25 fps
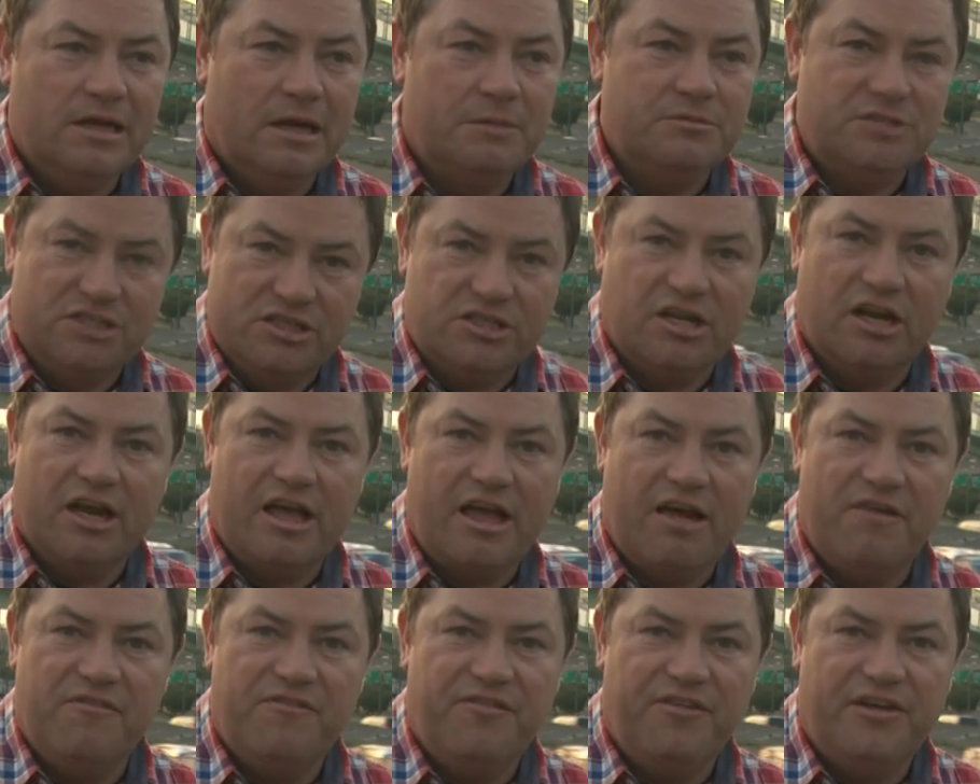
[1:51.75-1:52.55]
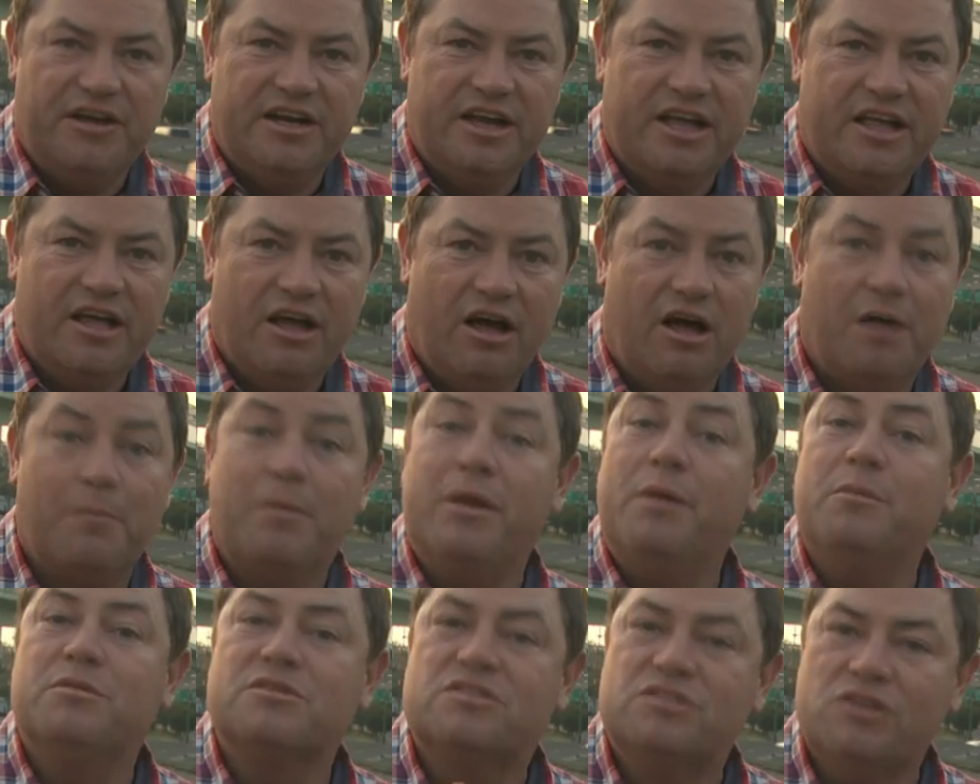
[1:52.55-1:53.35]
I'm just going to go and find the car.
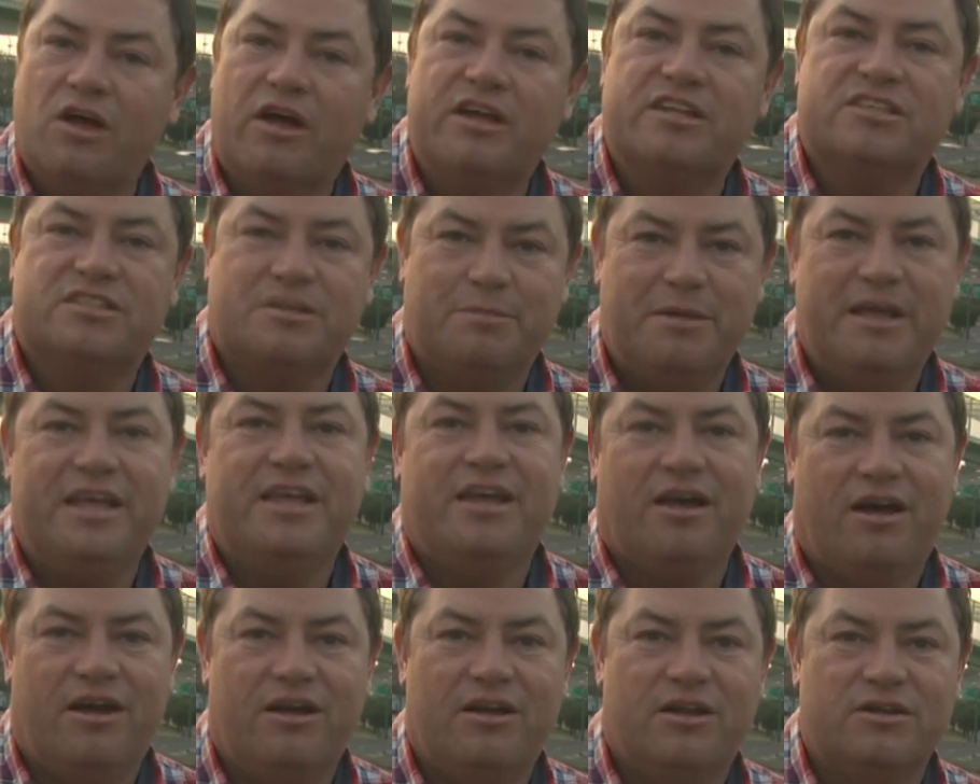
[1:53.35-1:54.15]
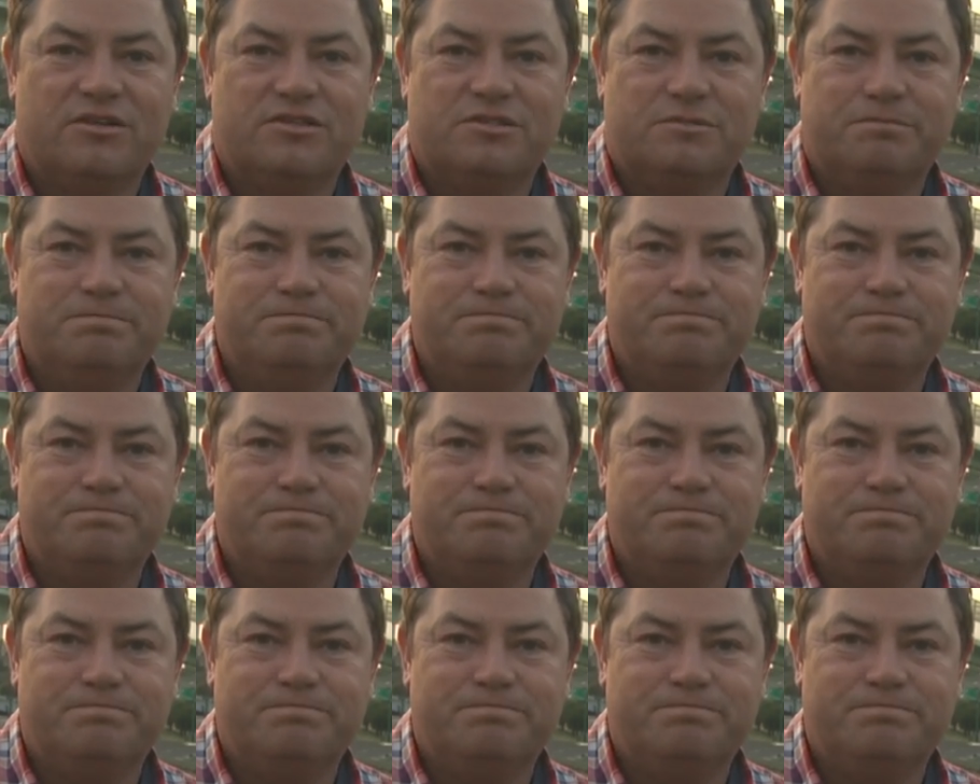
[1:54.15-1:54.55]
But it was nice to meet Carlos.